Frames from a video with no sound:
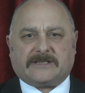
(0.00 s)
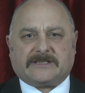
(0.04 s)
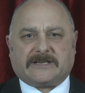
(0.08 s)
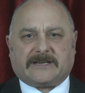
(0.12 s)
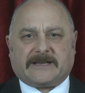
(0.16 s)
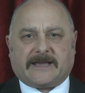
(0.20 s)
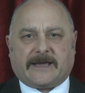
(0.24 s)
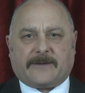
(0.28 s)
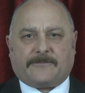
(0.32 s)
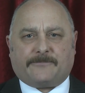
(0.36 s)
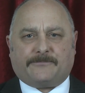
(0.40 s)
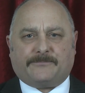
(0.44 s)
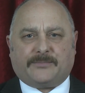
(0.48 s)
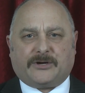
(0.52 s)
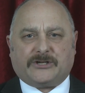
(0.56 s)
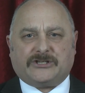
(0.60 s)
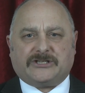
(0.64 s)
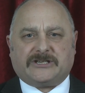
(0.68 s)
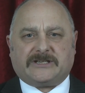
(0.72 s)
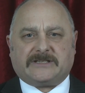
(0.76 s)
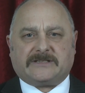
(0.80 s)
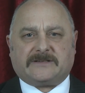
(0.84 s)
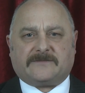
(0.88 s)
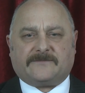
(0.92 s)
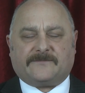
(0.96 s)
to get
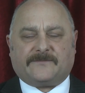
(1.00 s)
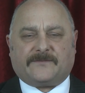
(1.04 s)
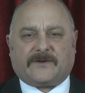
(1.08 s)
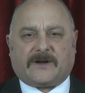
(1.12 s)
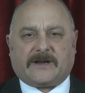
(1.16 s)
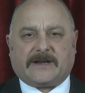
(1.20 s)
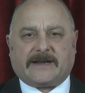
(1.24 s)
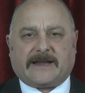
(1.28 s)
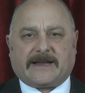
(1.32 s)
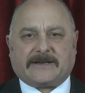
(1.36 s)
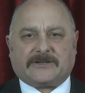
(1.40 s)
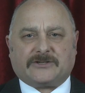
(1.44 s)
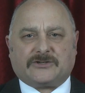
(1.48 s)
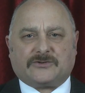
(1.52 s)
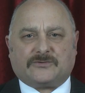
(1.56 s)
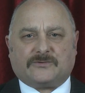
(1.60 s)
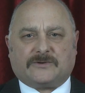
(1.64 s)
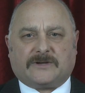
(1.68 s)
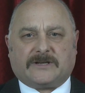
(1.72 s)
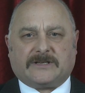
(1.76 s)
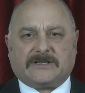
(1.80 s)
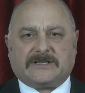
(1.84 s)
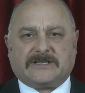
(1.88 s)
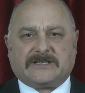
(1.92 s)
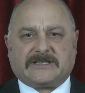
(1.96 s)
budget and financial
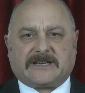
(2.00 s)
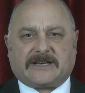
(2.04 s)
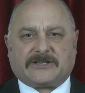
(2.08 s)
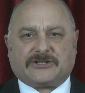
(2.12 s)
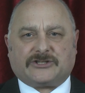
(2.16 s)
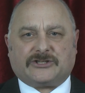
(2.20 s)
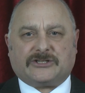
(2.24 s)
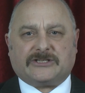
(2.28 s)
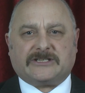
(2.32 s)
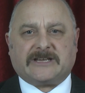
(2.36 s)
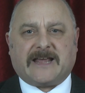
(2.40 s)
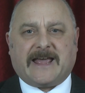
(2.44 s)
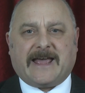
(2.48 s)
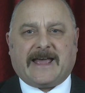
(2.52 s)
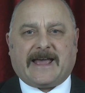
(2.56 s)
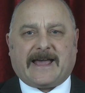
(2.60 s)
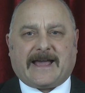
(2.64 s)
concessions